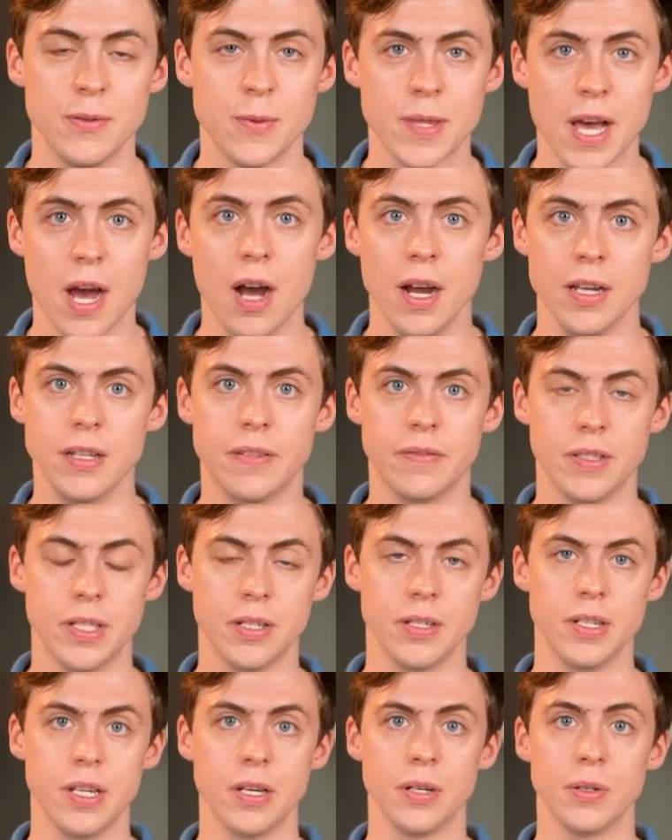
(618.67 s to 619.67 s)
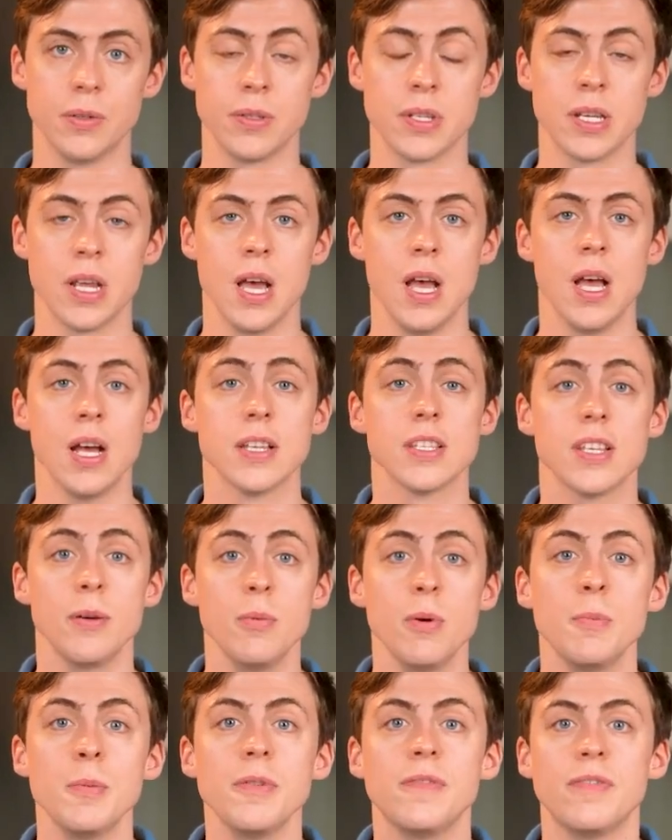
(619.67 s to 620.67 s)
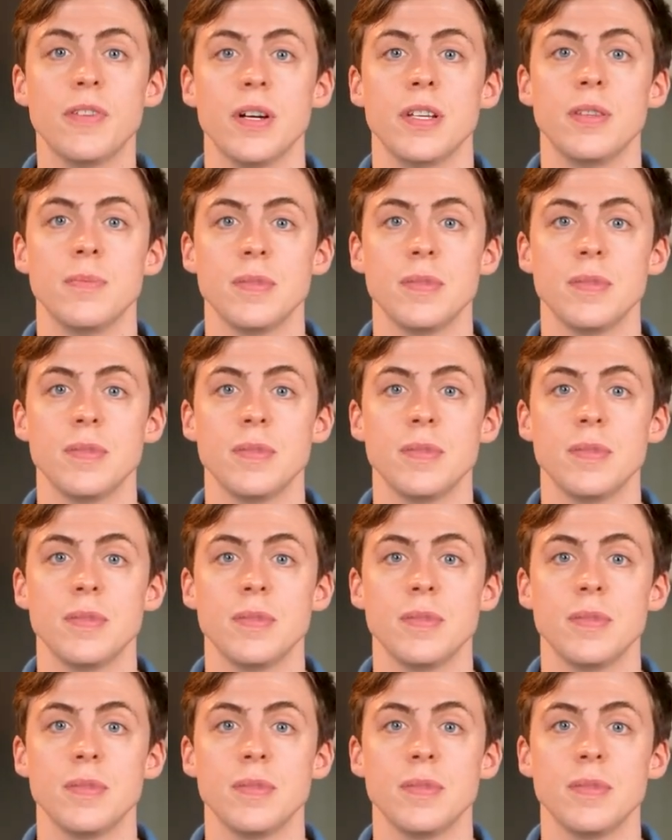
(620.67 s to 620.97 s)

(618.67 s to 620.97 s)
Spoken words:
with high dividend yields, someone would find